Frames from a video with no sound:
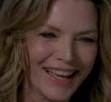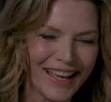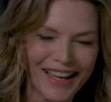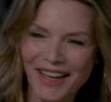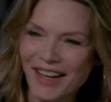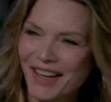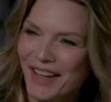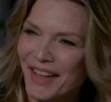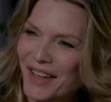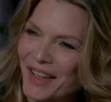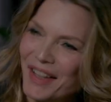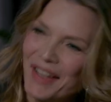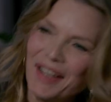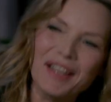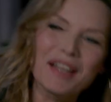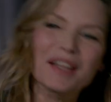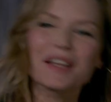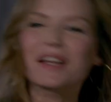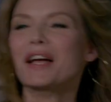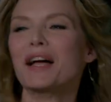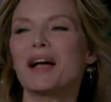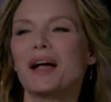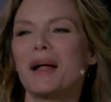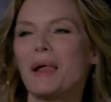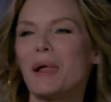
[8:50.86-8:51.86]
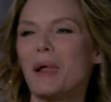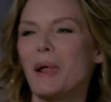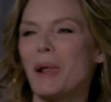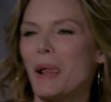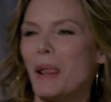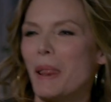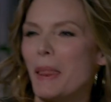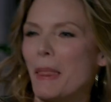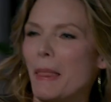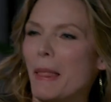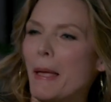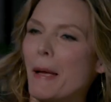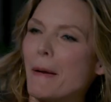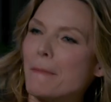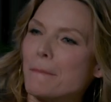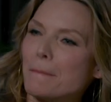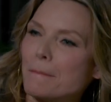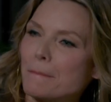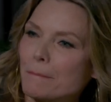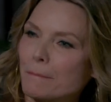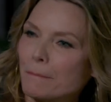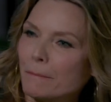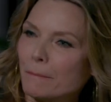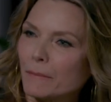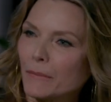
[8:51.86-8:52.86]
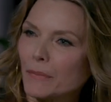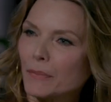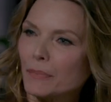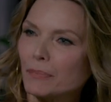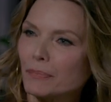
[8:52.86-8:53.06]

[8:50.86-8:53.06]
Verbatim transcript: His job is to, in prep, teach. Mm